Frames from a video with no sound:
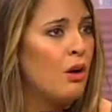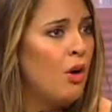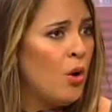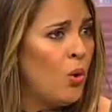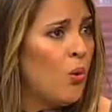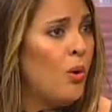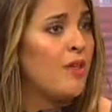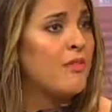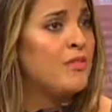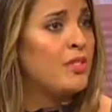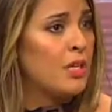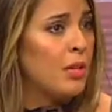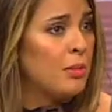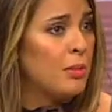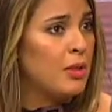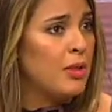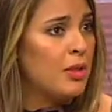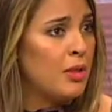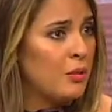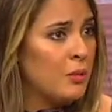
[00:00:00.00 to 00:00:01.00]

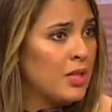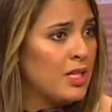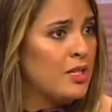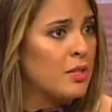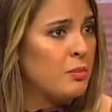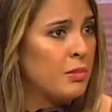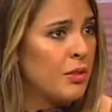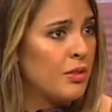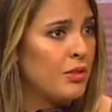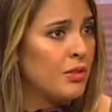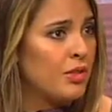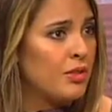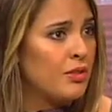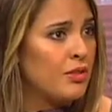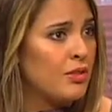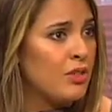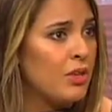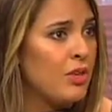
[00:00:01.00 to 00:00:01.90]
OFW experience,